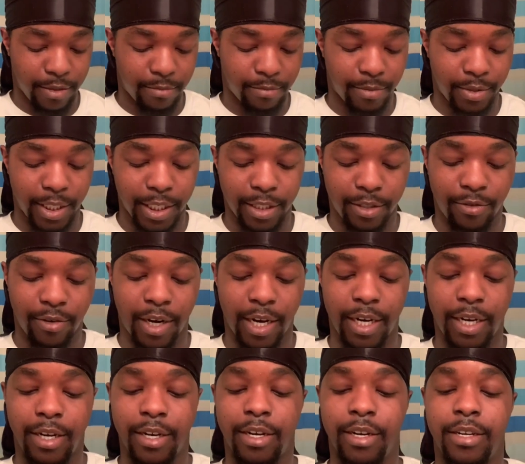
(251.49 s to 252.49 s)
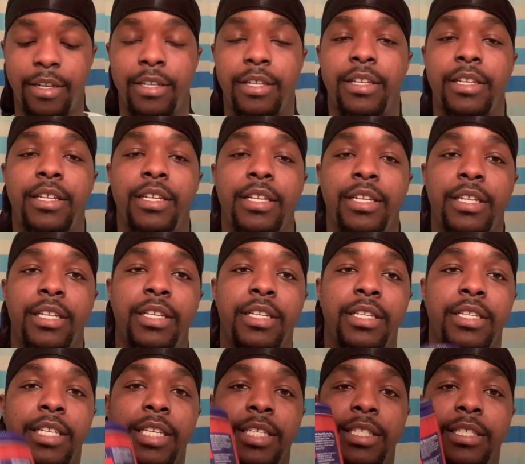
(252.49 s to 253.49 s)
This right here,
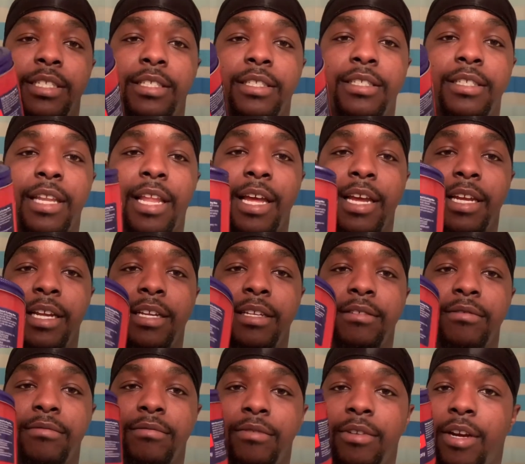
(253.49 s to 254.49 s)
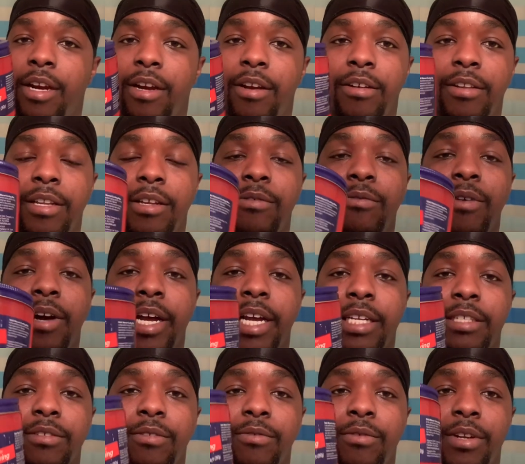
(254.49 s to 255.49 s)
this is like curl and wax
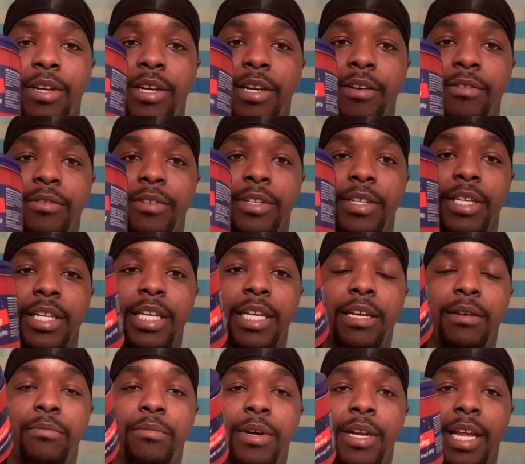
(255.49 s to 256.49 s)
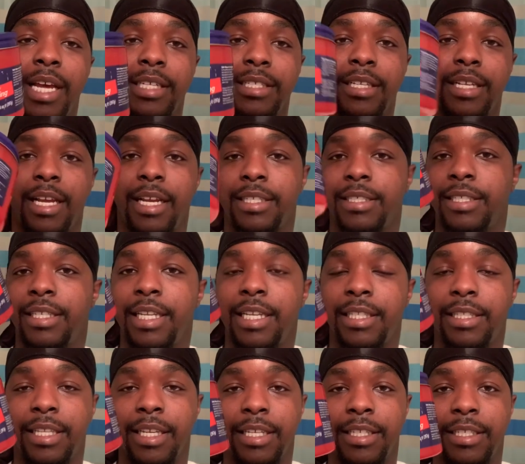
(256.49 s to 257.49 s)
or whatever. But I slick
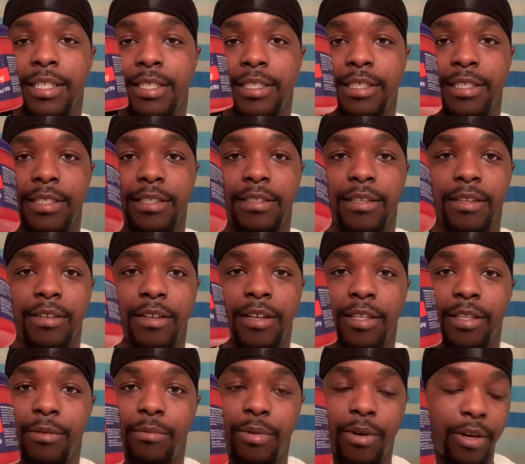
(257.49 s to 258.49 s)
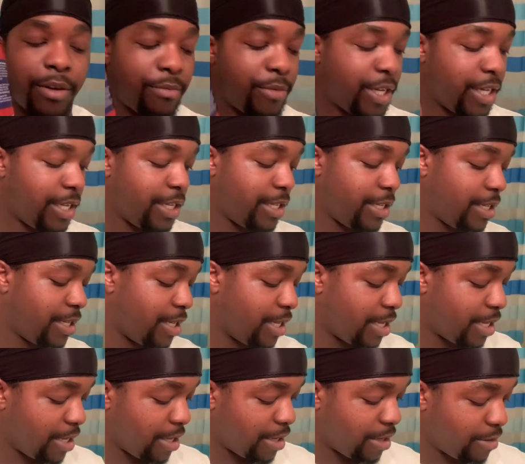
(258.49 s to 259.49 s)
think this is another pomade.
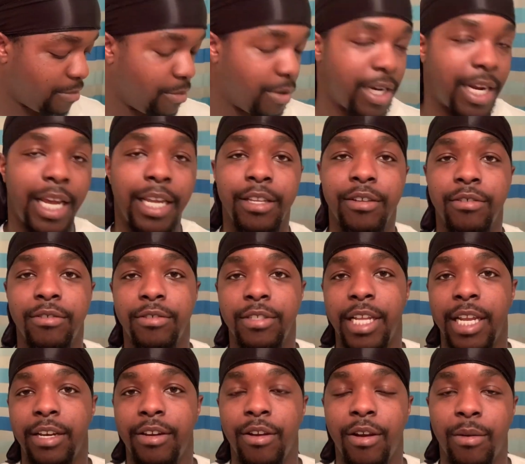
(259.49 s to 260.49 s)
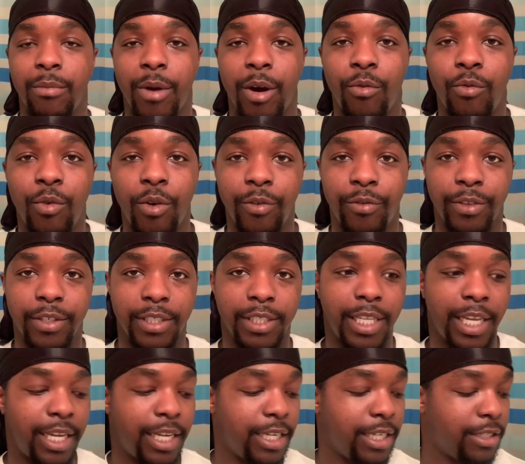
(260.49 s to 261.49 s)
But I use that during my woofing
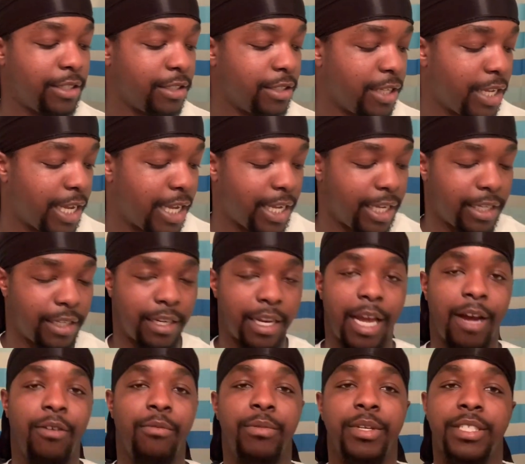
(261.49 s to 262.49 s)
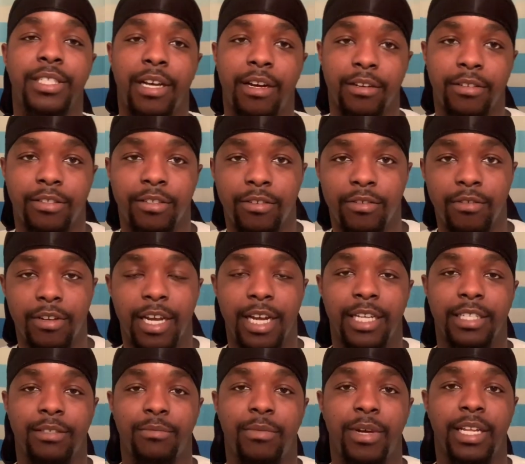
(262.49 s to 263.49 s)
stage, and I'll be talking to you guys
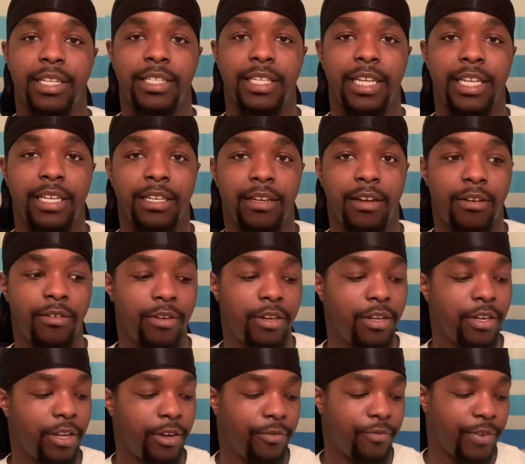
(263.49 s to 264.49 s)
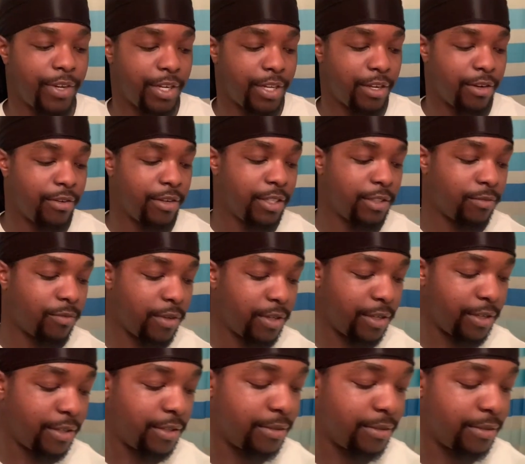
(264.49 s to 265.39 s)
about that on another video as well.